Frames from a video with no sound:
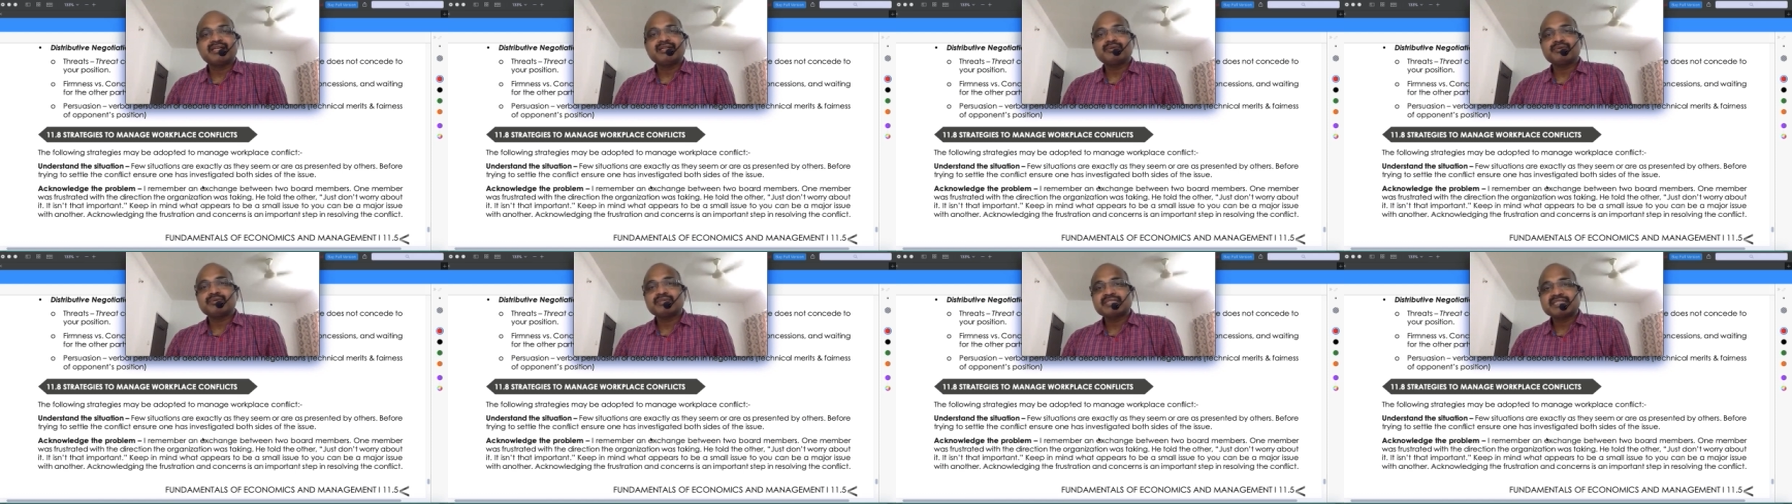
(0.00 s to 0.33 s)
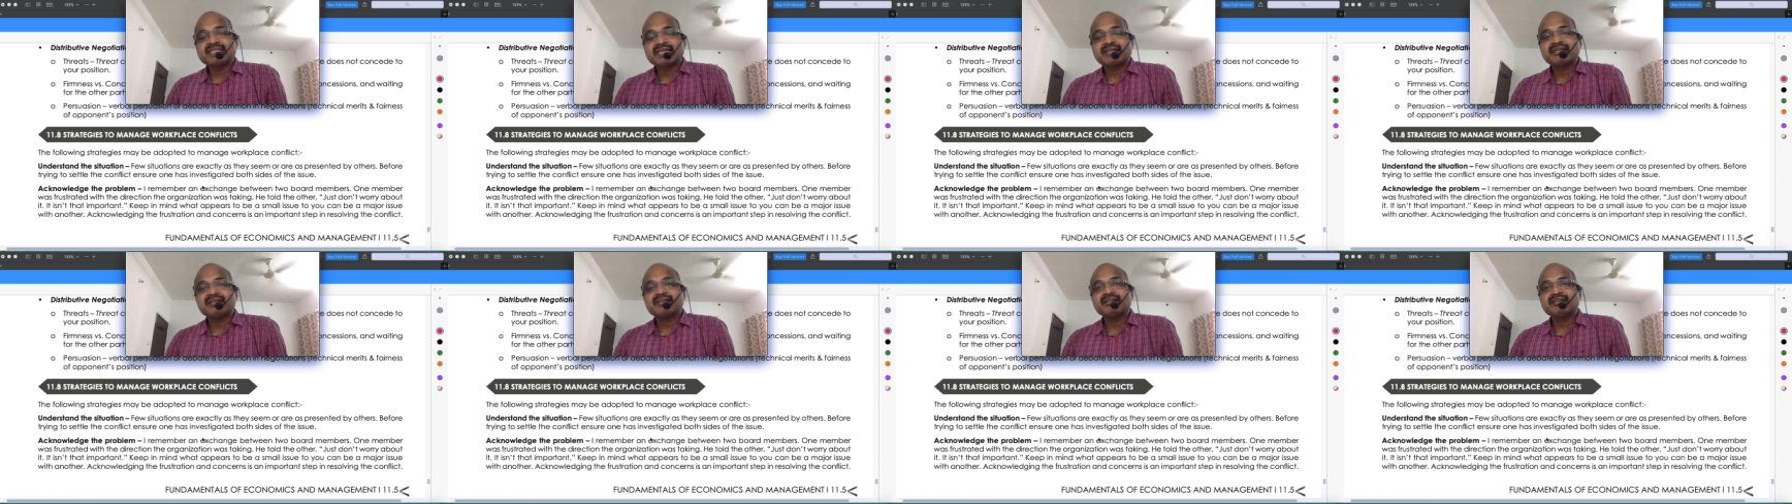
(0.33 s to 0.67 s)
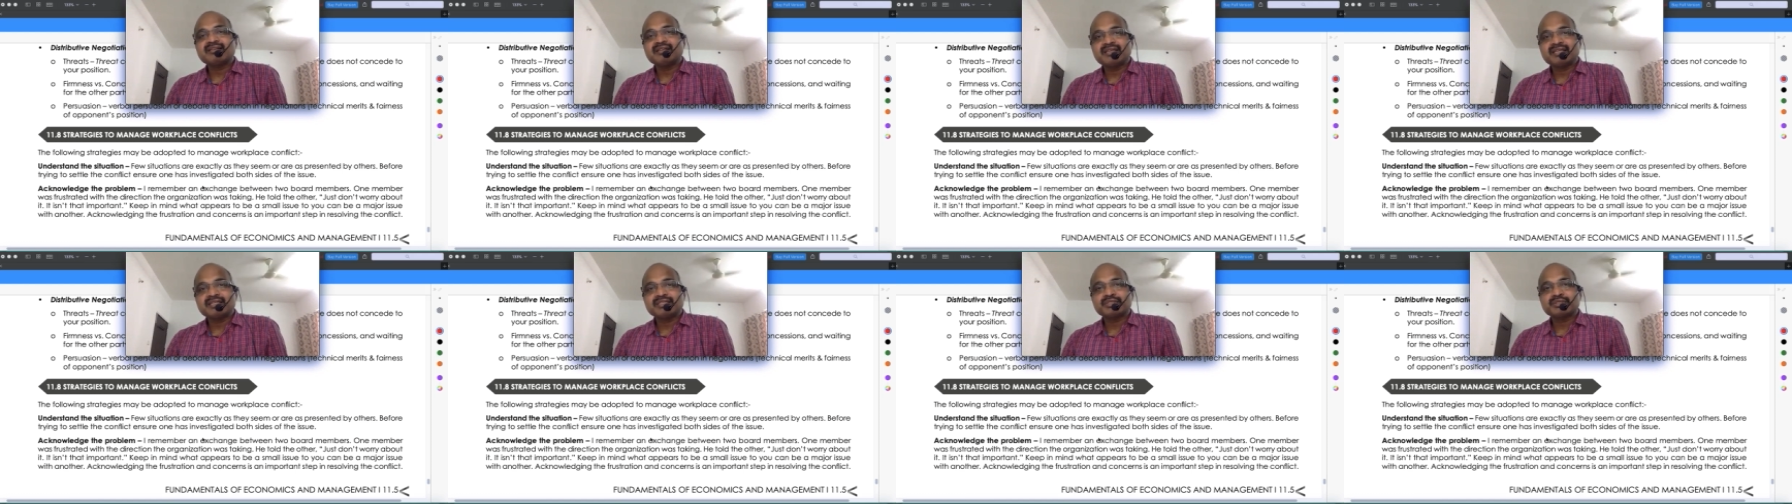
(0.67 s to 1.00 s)
to settle
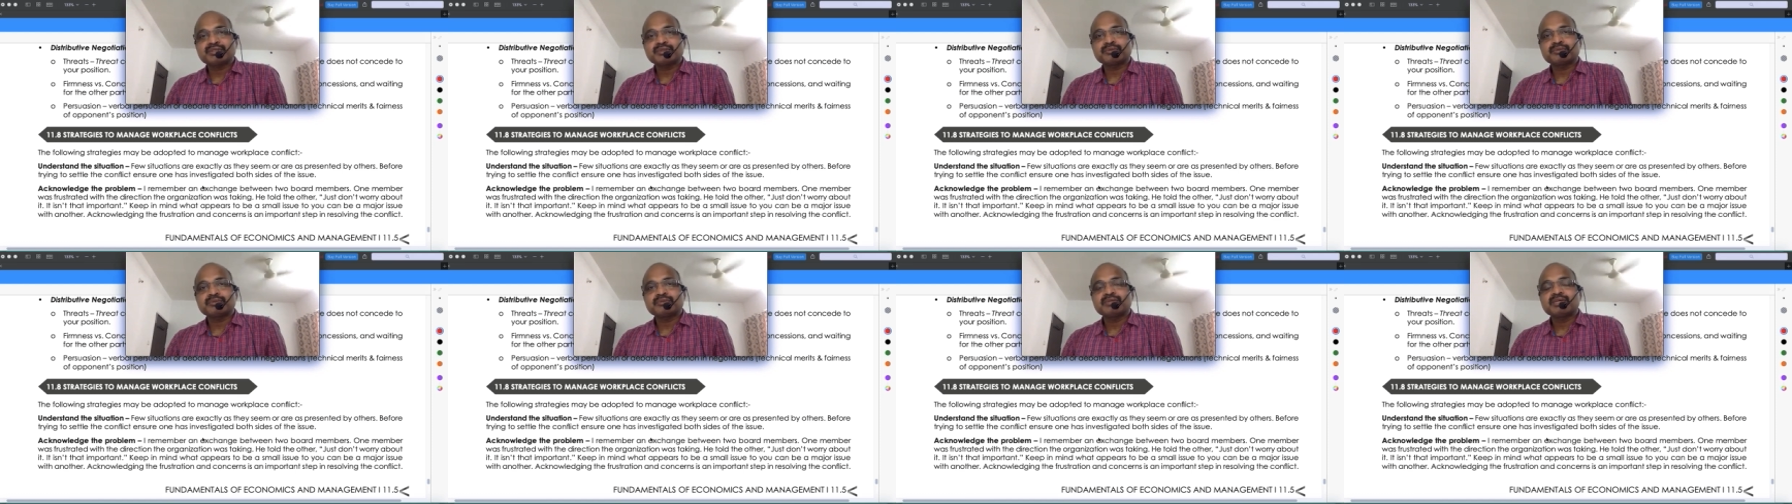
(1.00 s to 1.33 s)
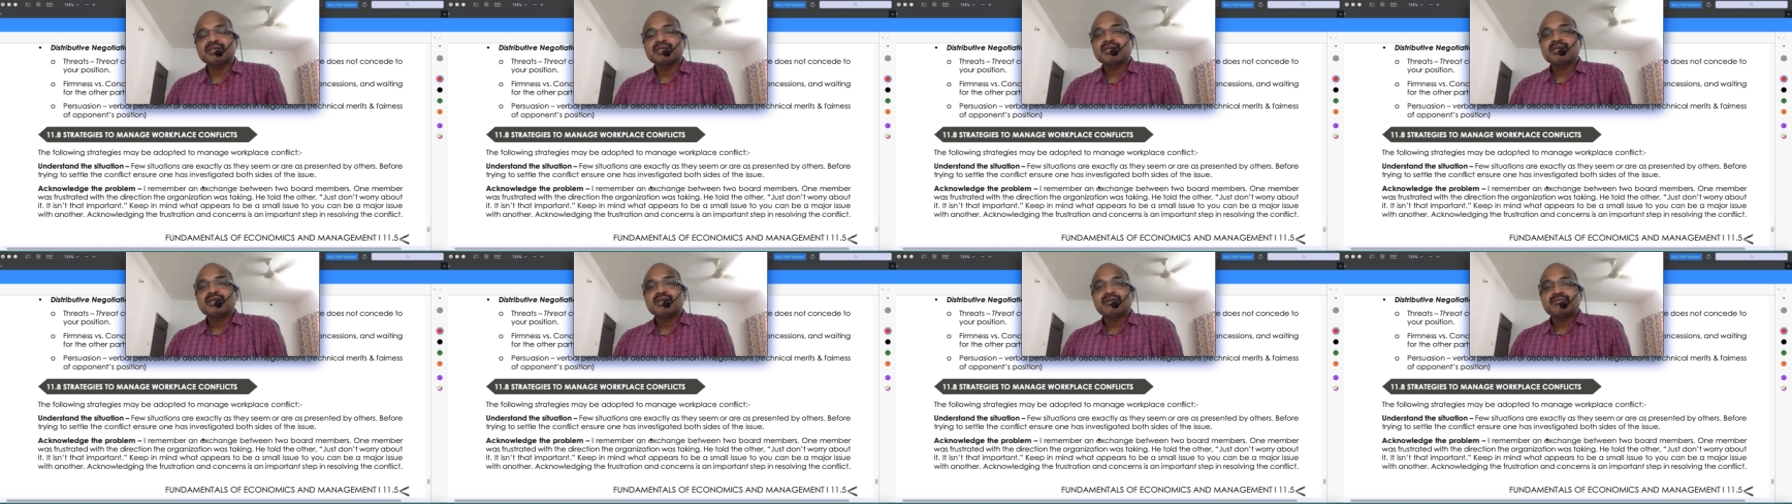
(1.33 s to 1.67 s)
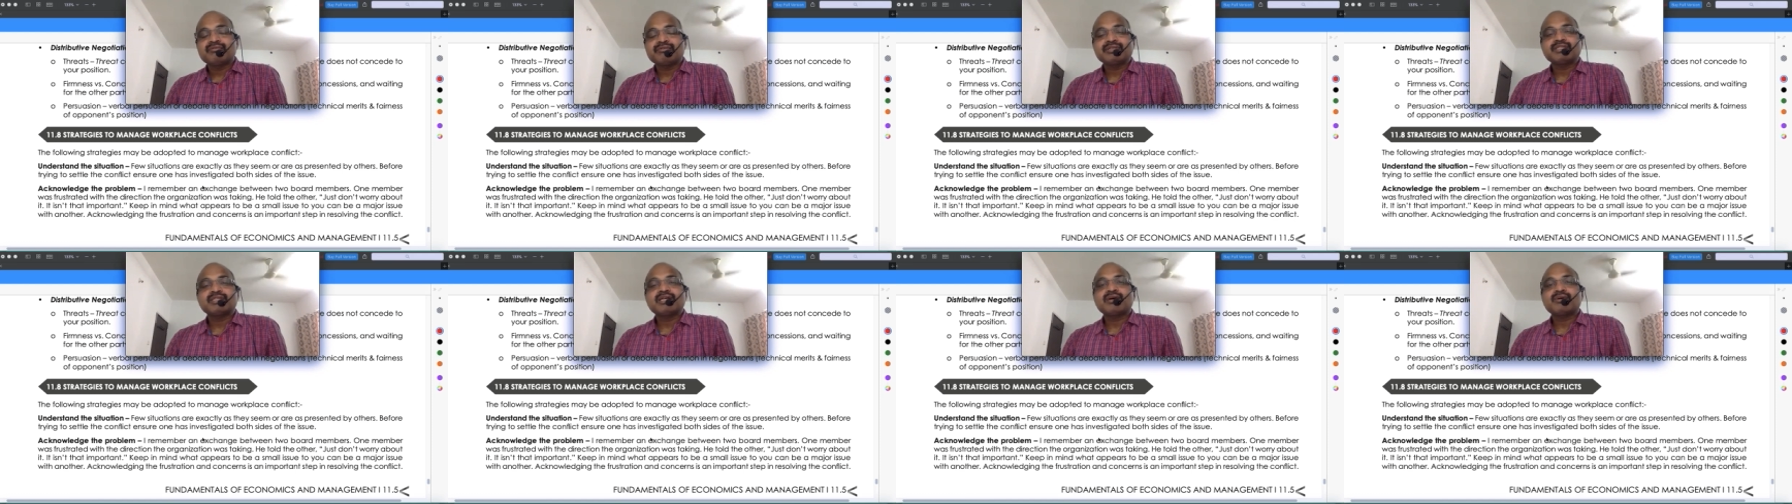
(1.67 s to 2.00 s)
the issue
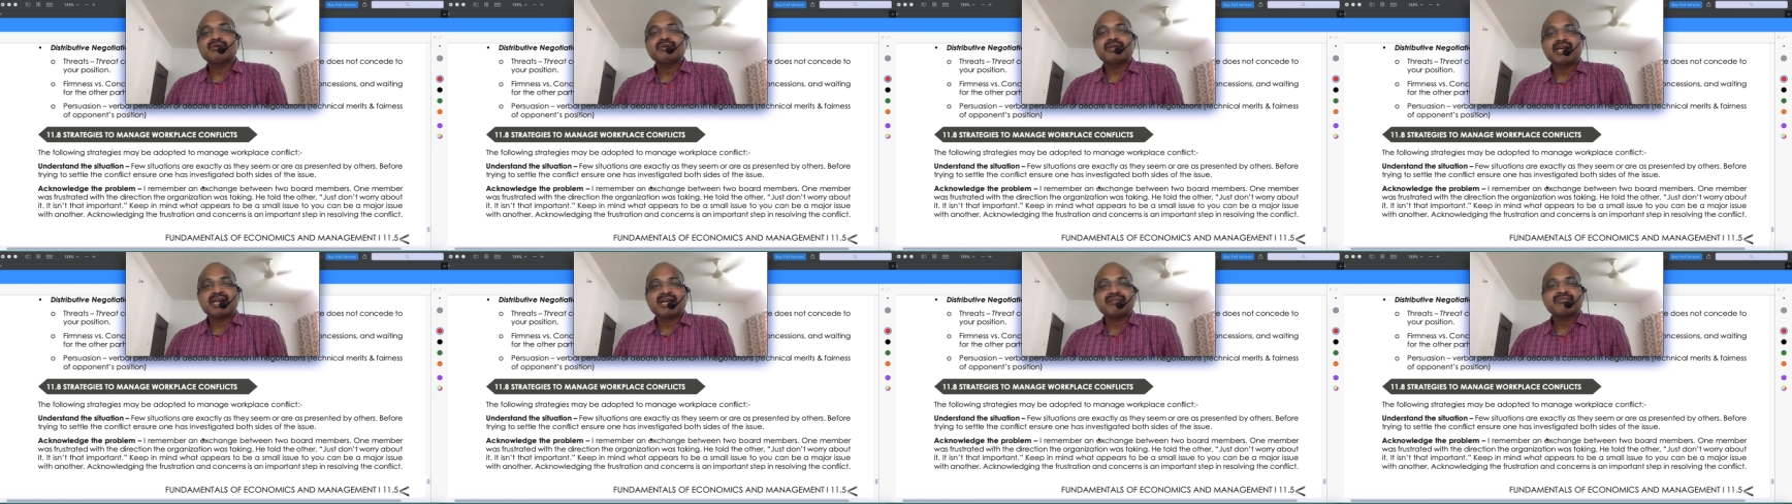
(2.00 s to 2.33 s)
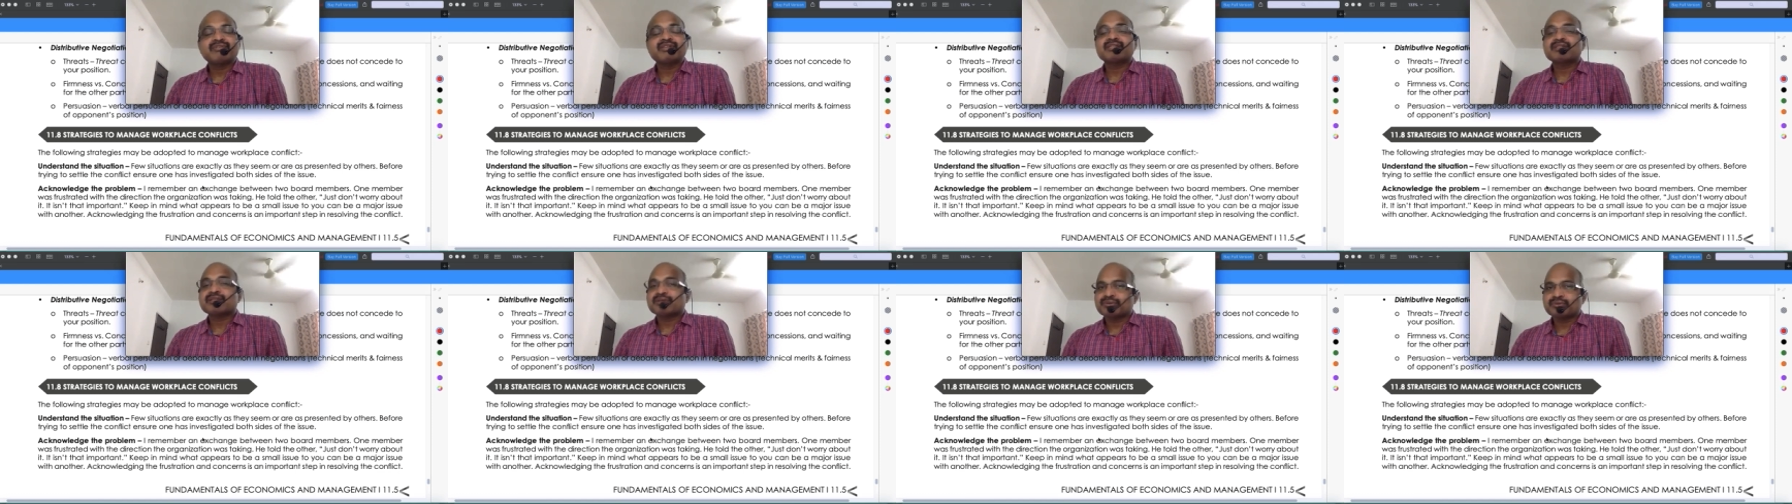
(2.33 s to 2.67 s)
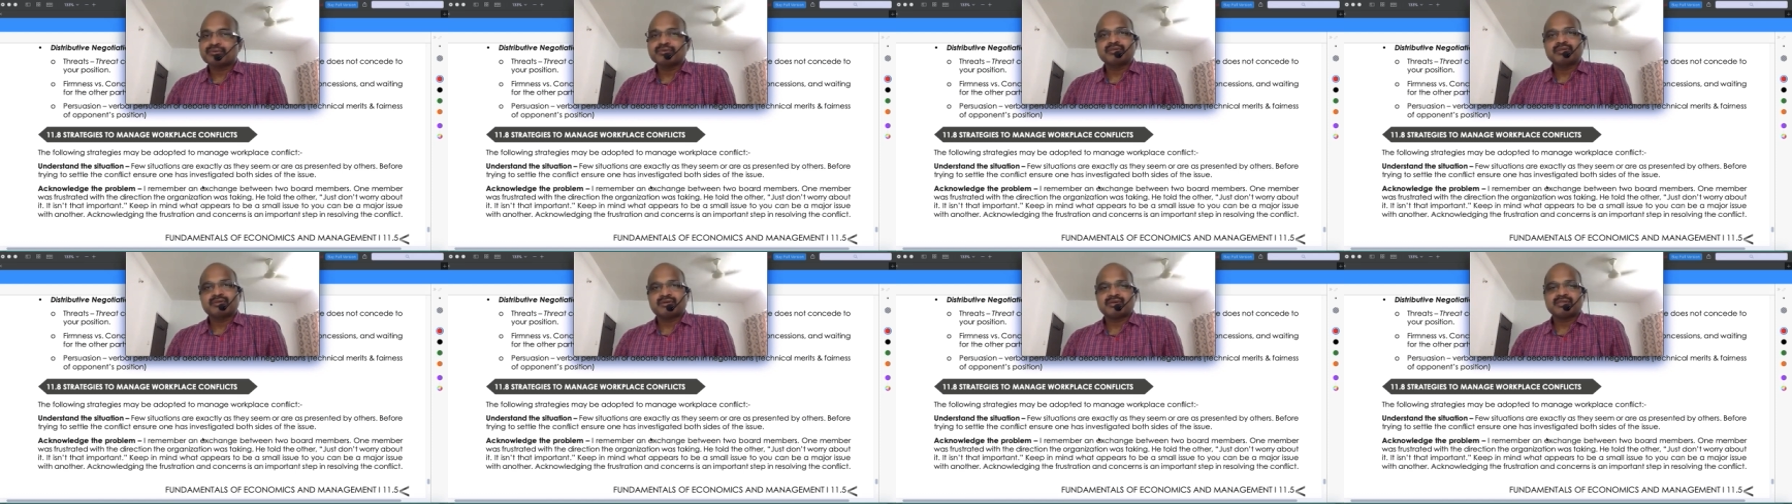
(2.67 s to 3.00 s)
without having the
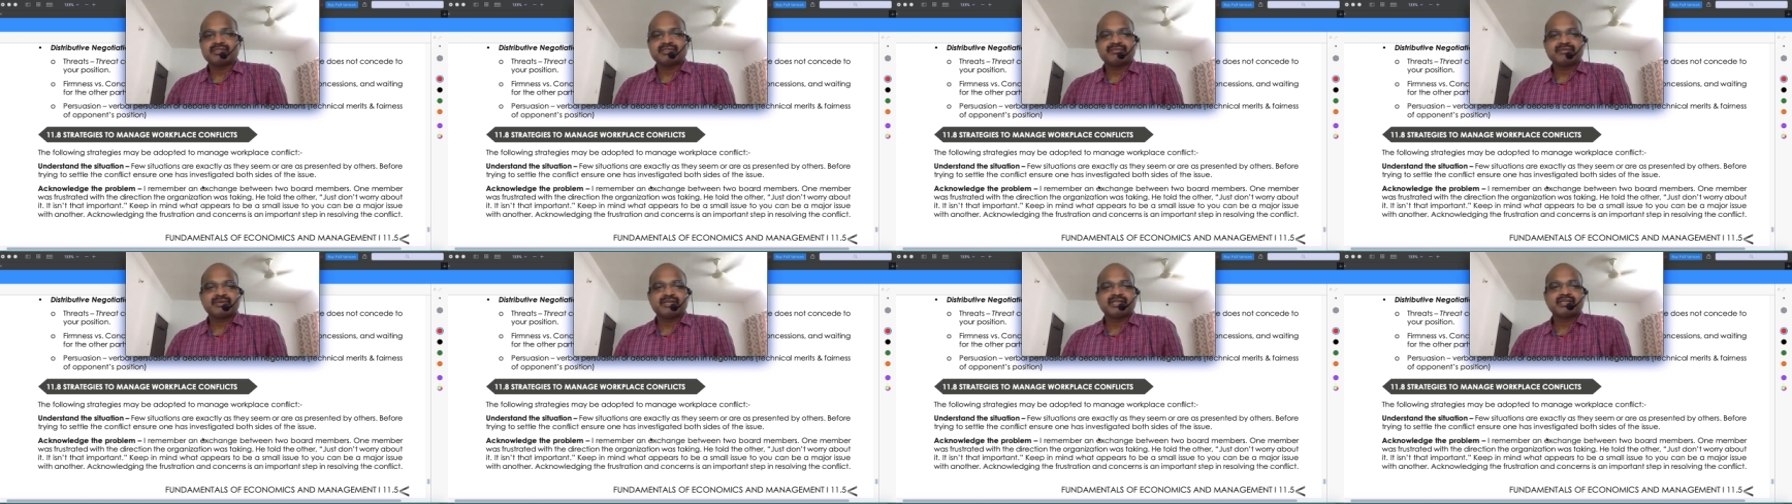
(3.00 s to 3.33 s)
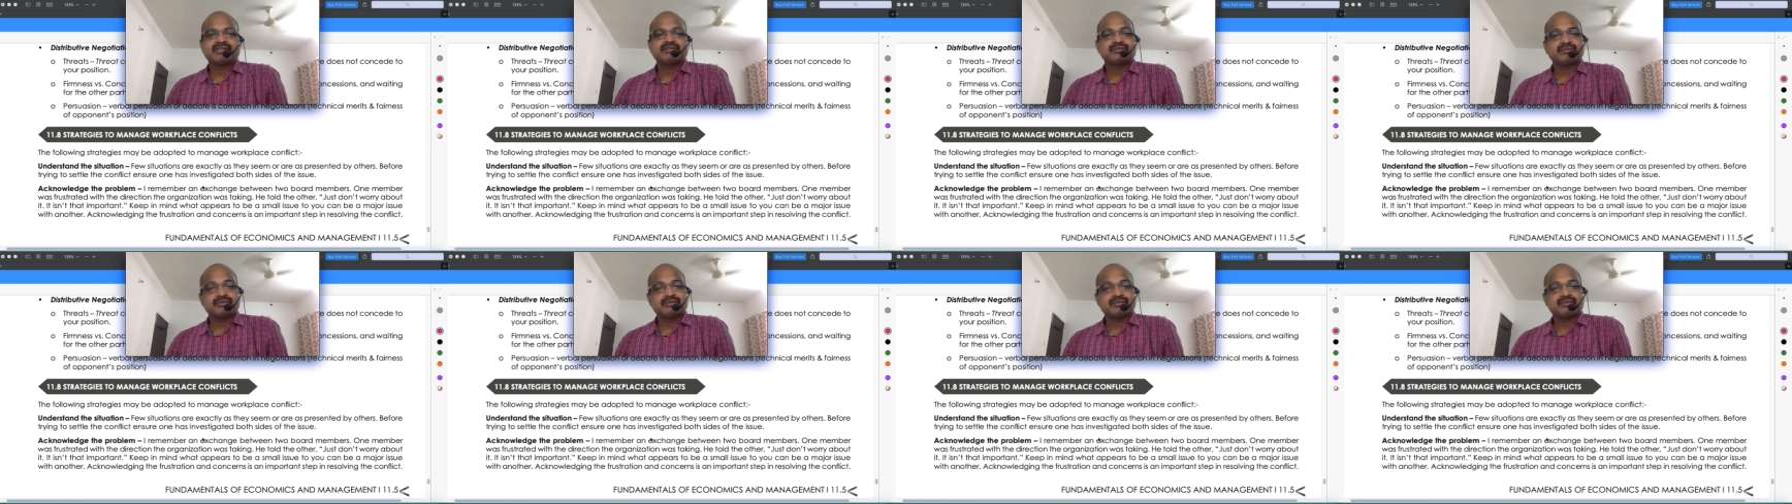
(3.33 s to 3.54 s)
root cause for it.